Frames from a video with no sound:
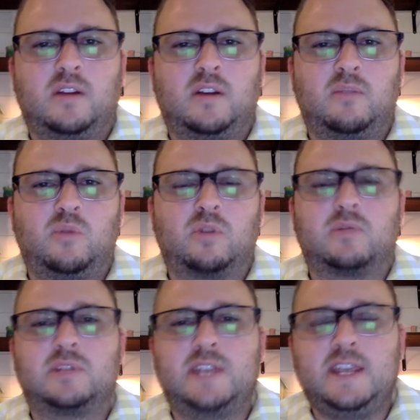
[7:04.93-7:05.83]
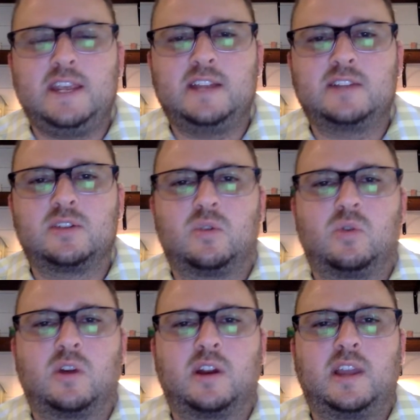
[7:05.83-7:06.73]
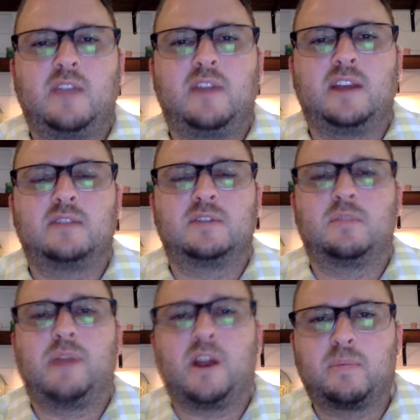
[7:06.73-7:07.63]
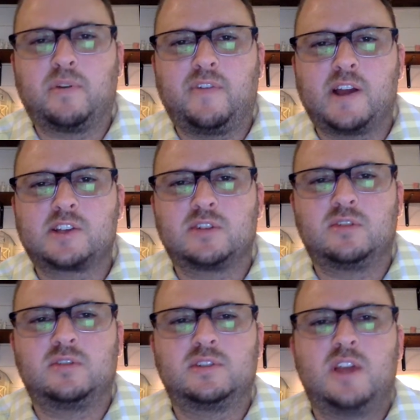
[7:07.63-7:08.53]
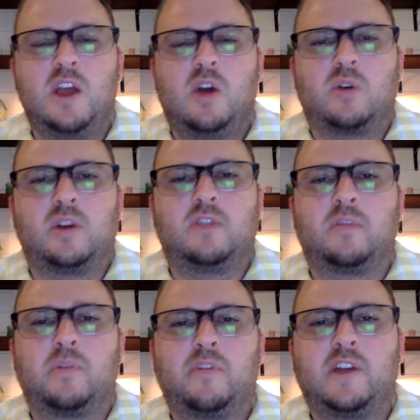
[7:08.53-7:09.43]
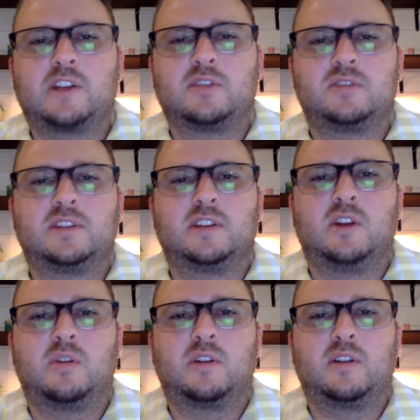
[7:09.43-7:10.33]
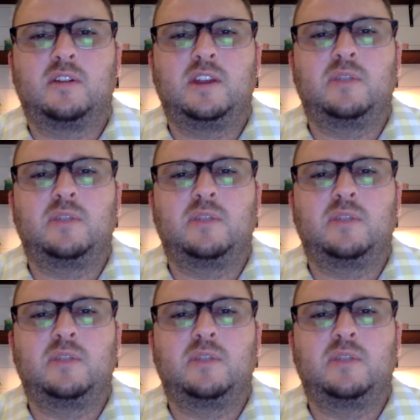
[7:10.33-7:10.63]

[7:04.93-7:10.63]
more routines, or giving them to paraprofessionals, or even professionals in lower level.